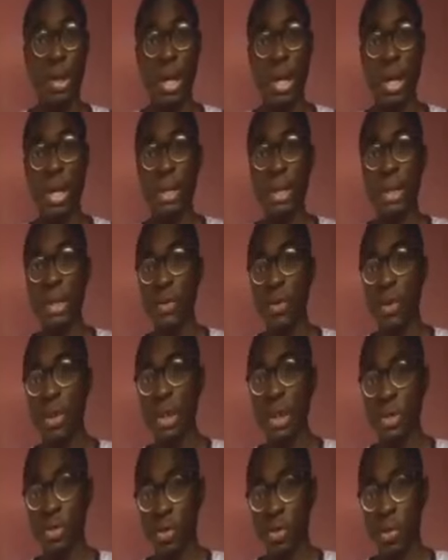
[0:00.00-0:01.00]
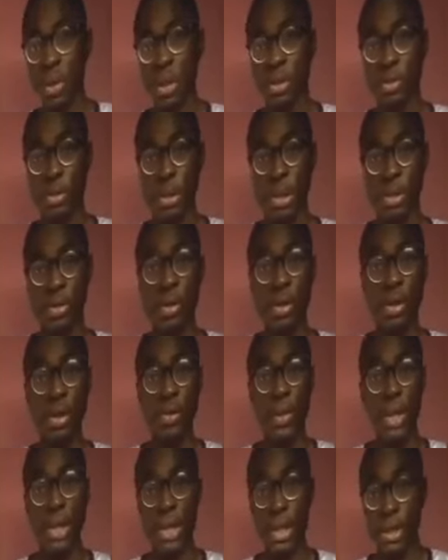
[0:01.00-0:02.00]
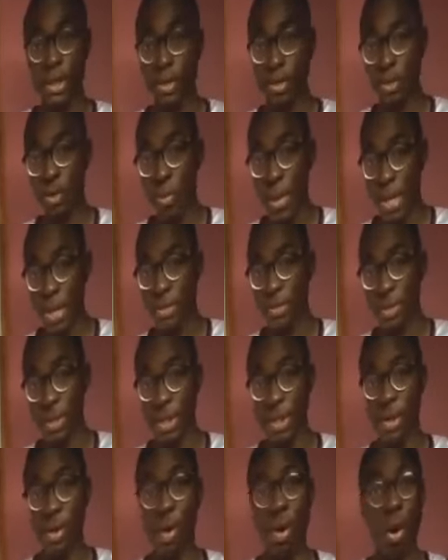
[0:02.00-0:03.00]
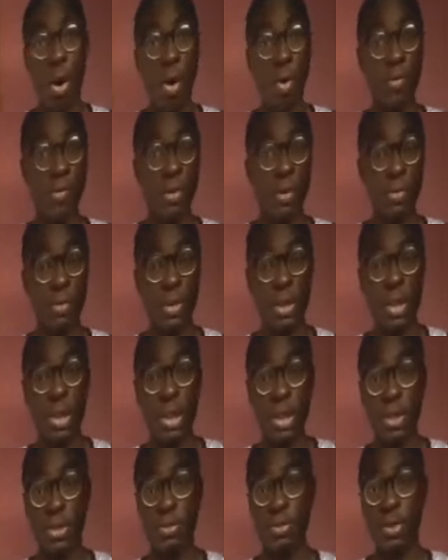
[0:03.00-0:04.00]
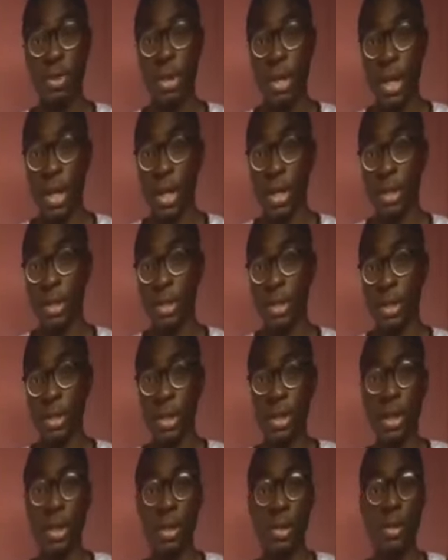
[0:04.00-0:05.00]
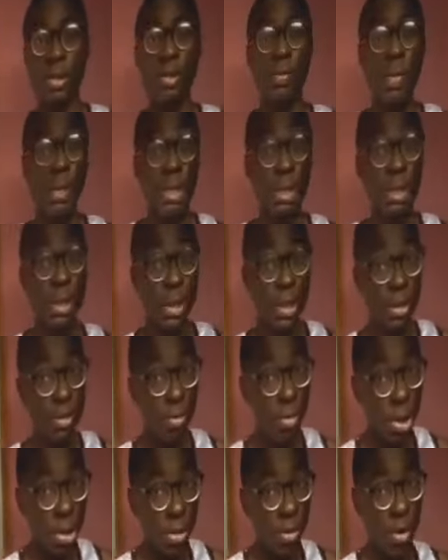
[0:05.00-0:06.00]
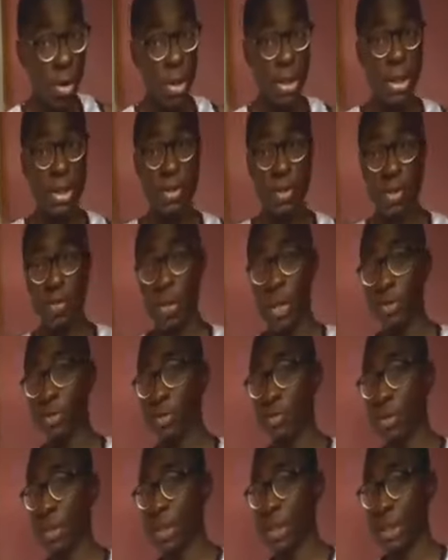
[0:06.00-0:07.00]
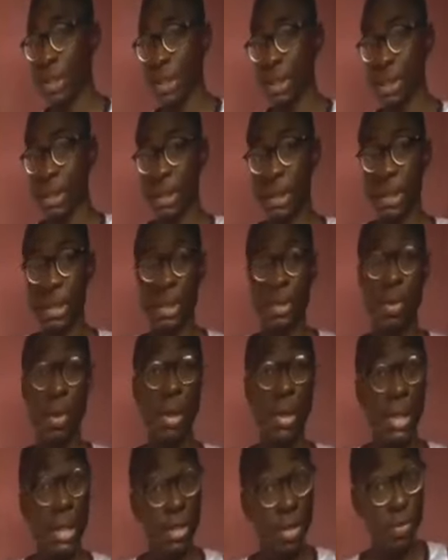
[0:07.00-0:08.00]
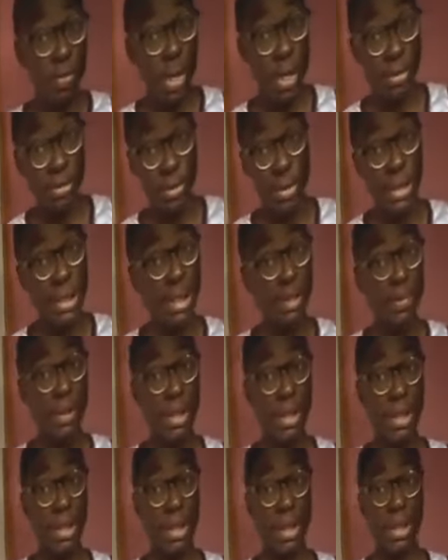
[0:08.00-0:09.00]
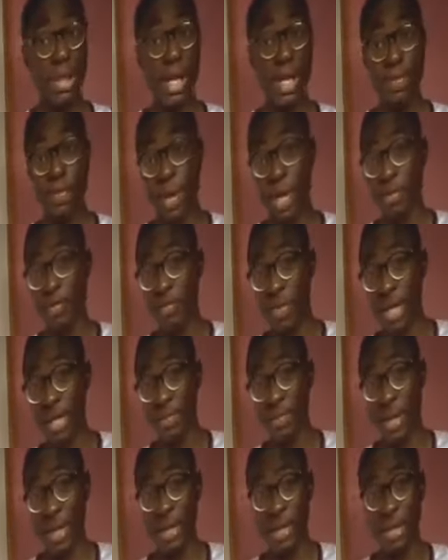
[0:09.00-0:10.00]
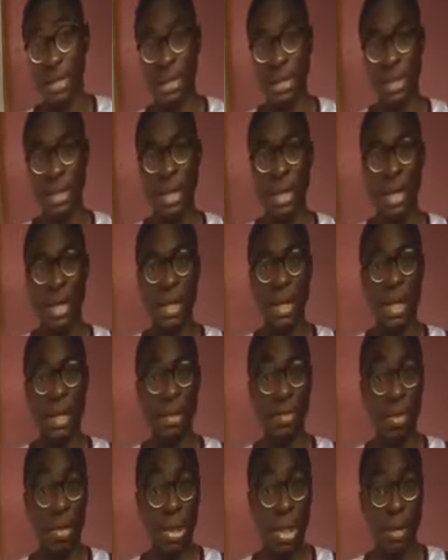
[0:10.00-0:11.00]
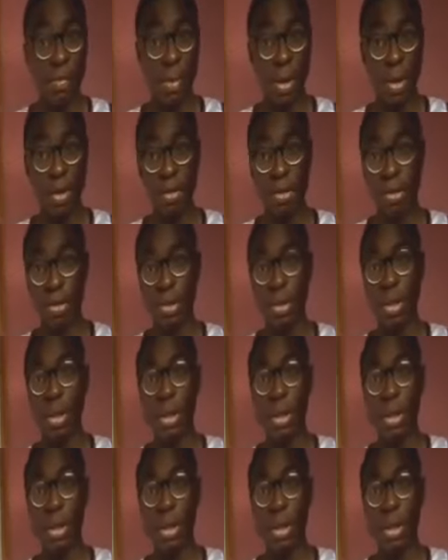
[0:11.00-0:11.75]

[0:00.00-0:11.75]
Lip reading: And this coordinate geometry is going to be the geometry of straight lines. So basically what coordinate geometry means is, coordinate geometry is basically that part of mathematics that talks about